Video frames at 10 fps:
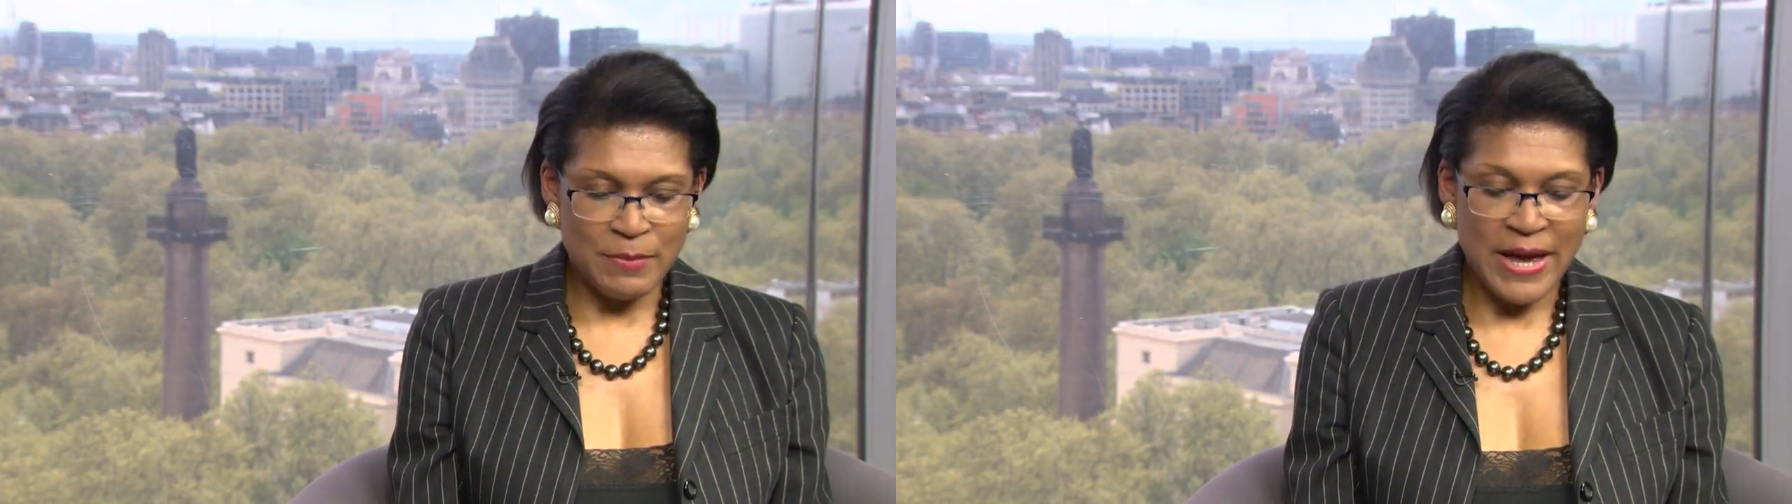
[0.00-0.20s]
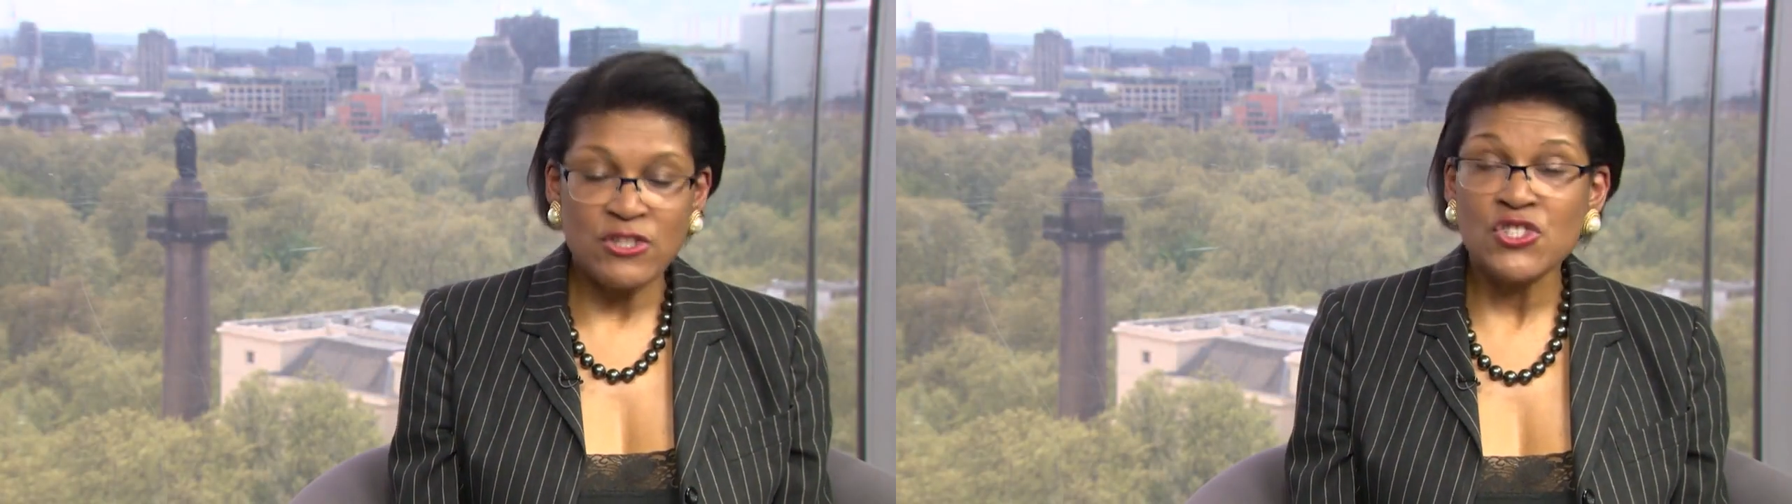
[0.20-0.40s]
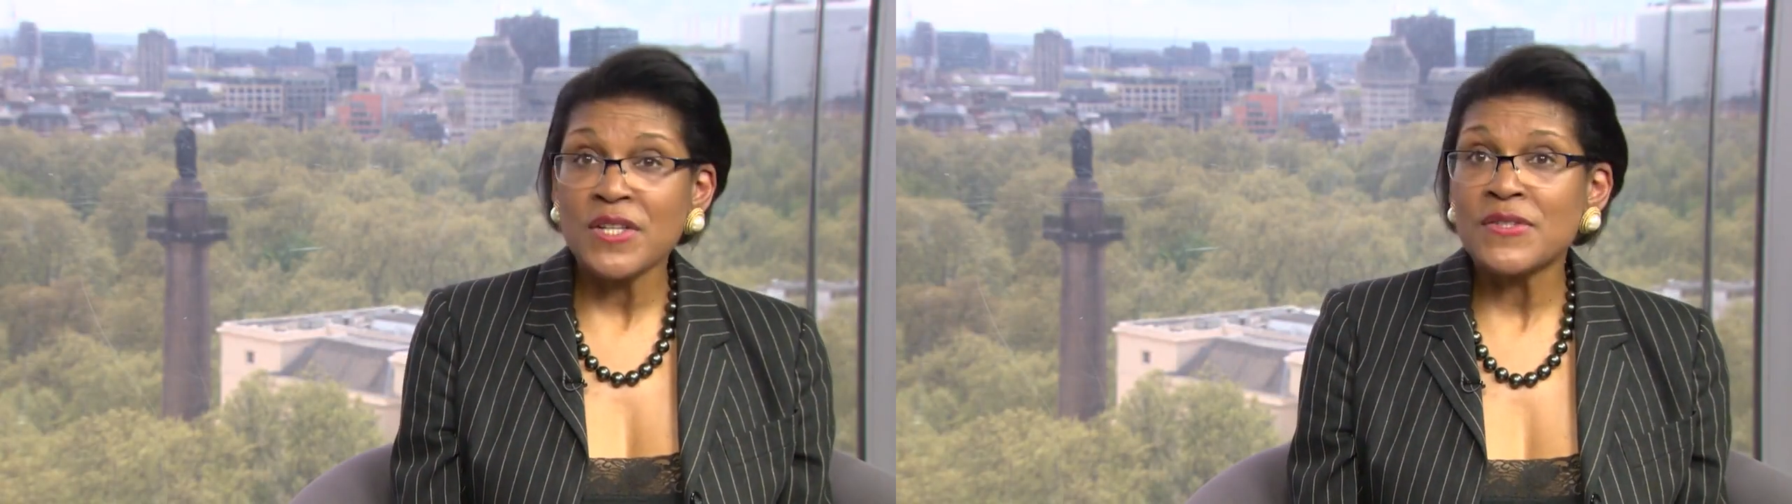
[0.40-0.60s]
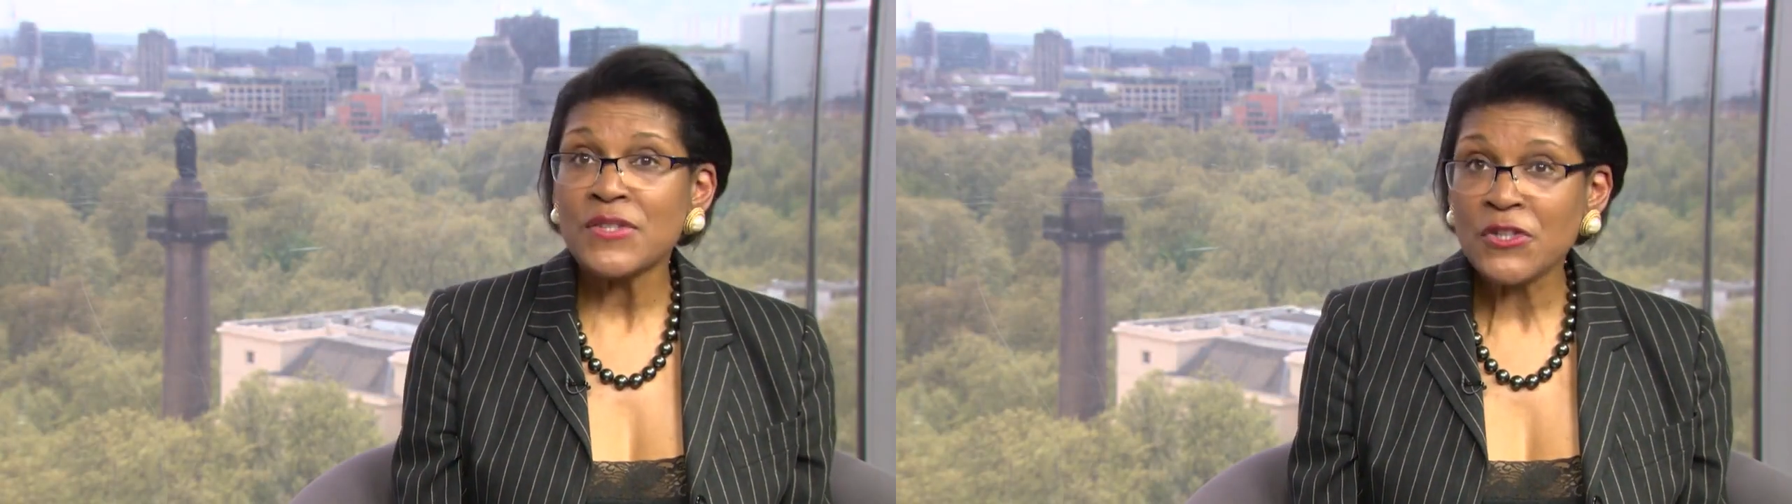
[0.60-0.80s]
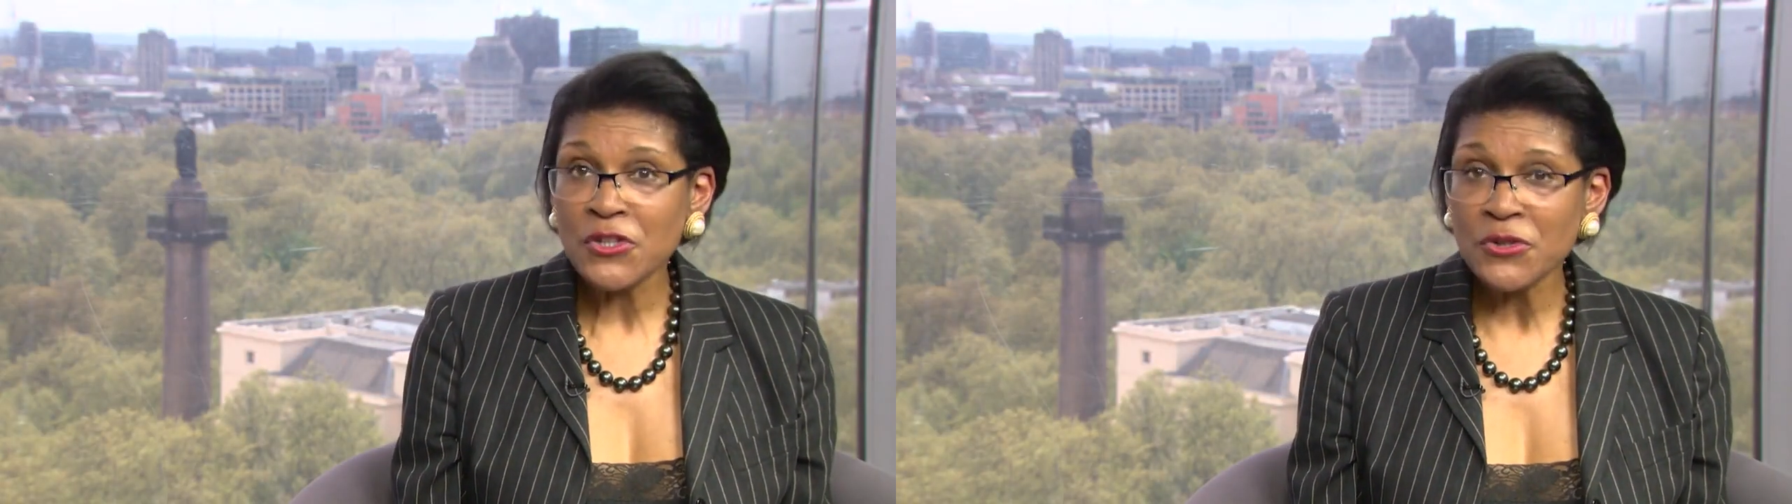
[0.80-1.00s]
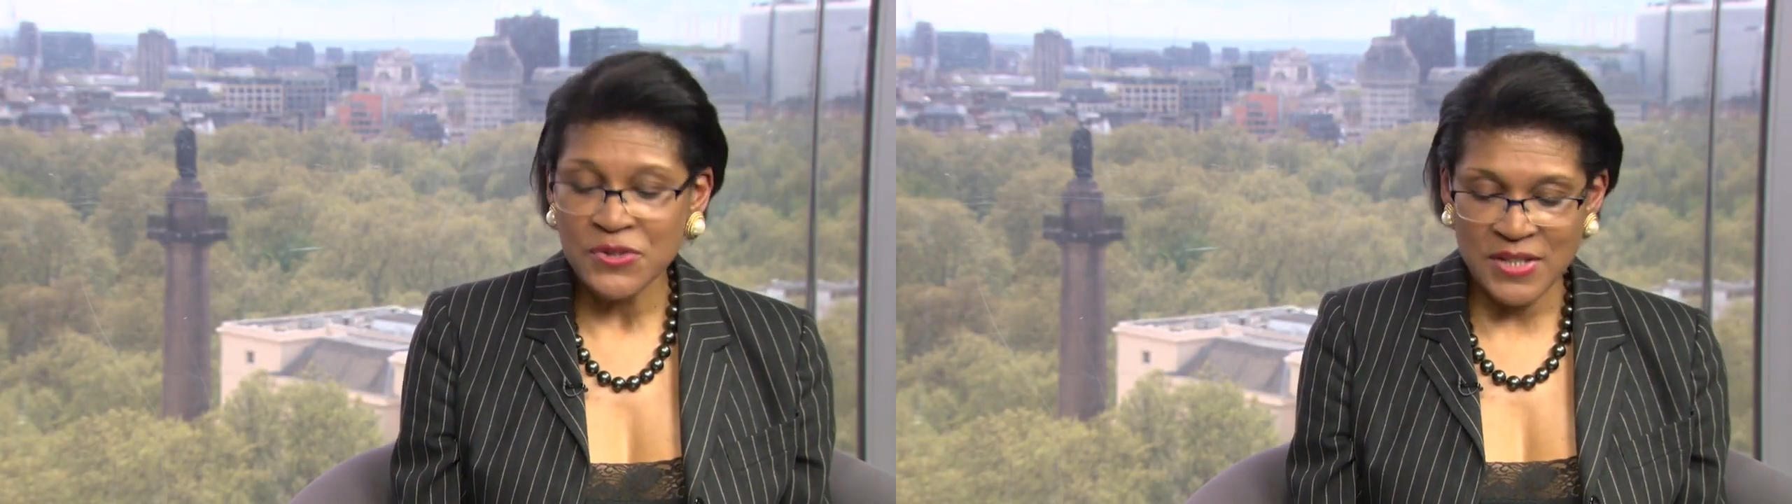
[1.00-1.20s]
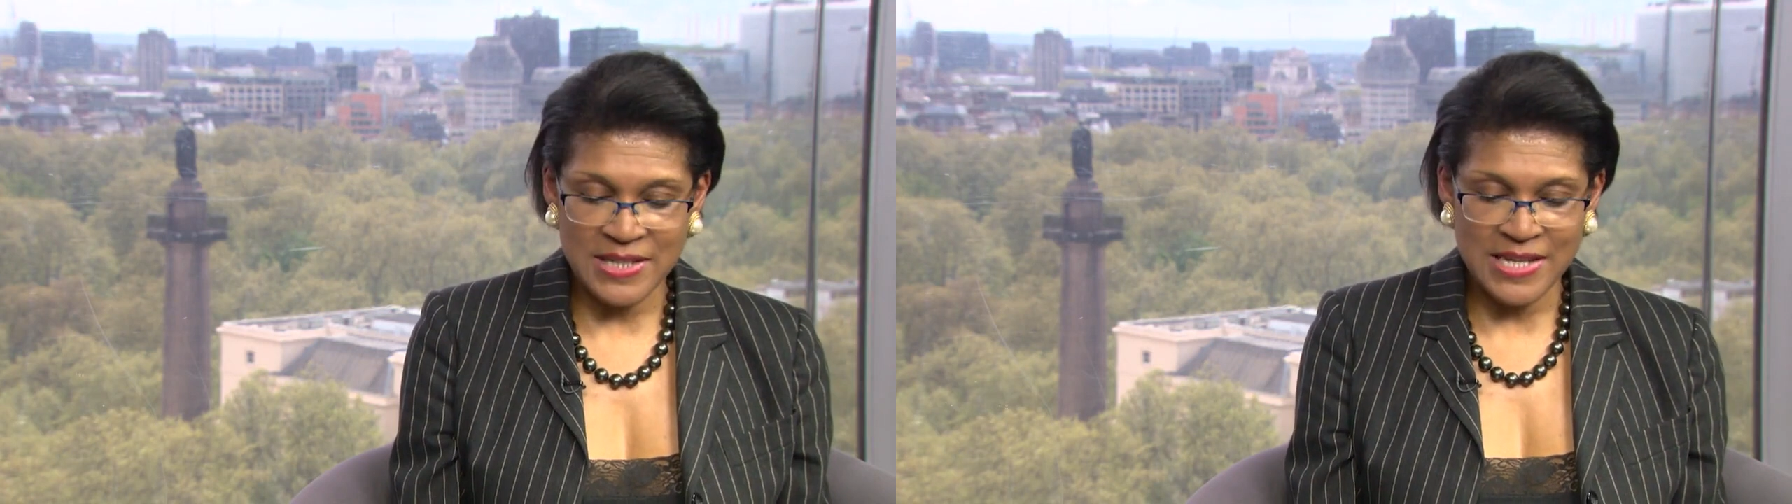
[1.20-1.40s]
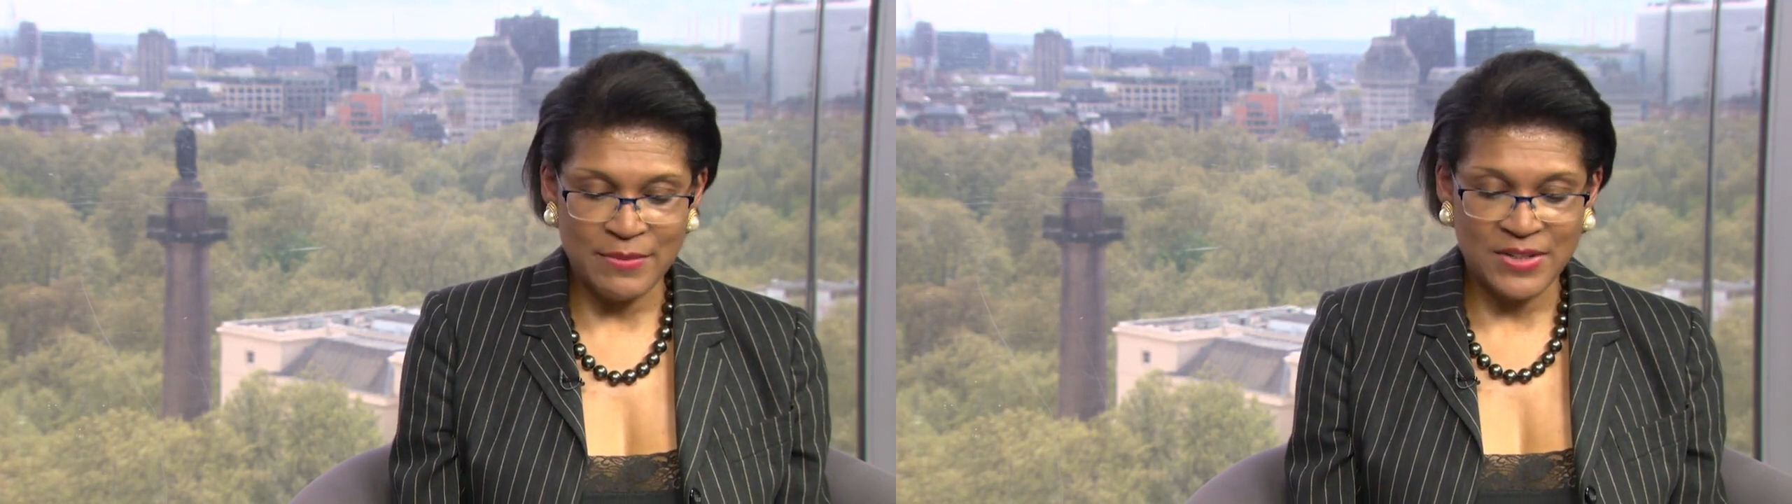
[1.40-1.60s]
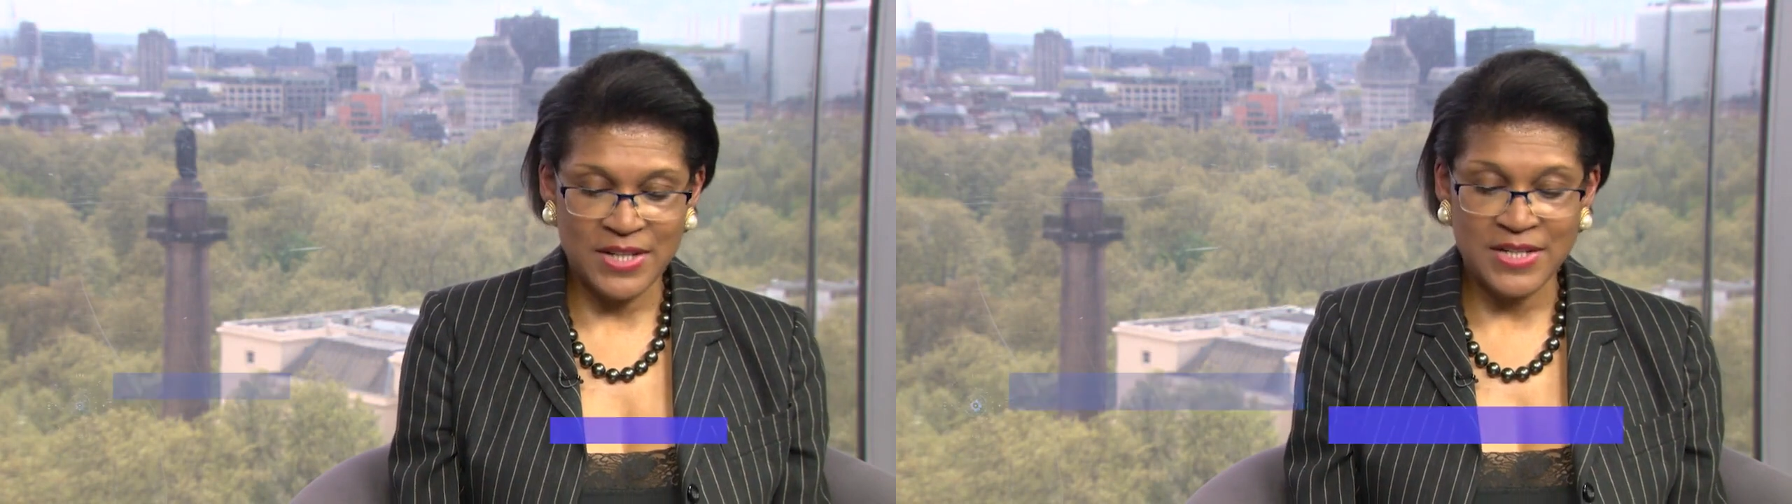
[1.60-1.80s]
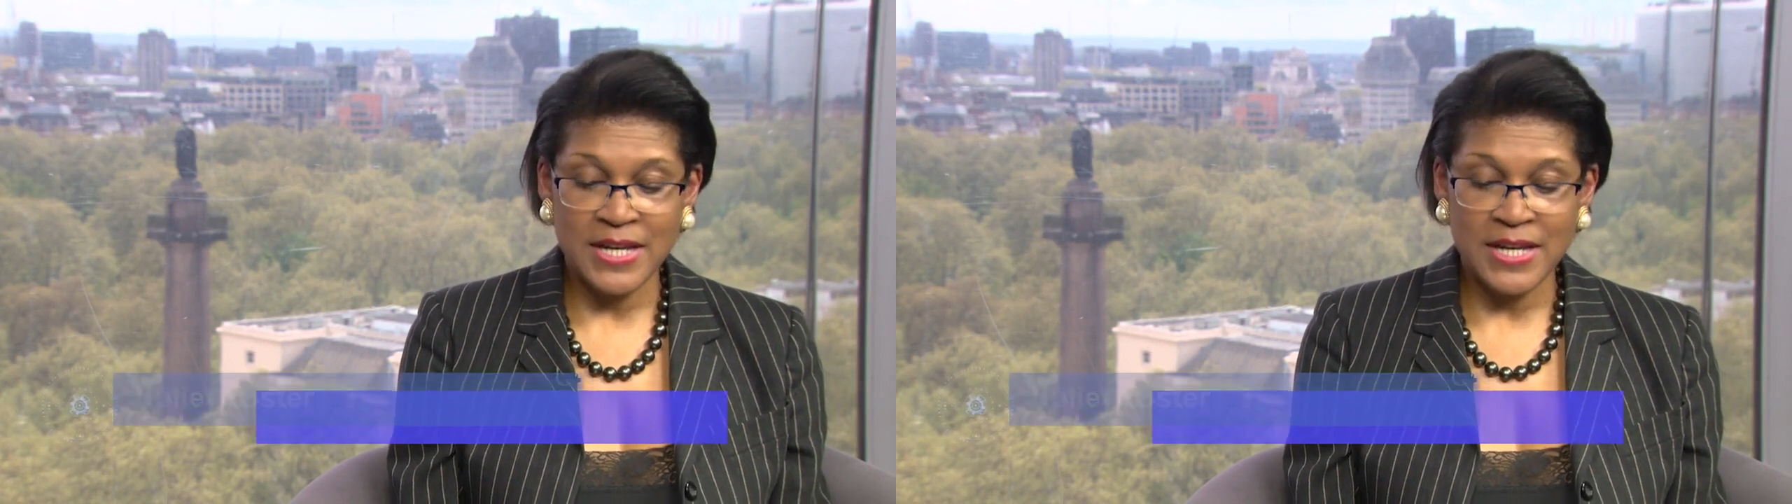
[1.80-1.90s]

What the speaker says: Pangaea Securities Limited